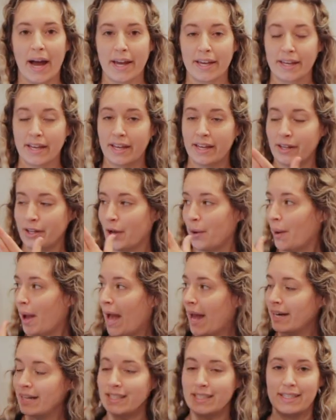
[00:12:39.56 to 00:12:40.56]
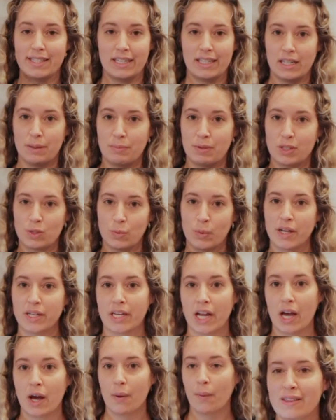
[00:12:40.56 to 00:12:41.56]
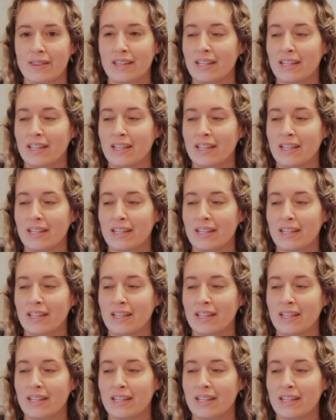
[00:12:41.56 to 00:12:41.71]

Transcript: I can go ahead and seal up this window.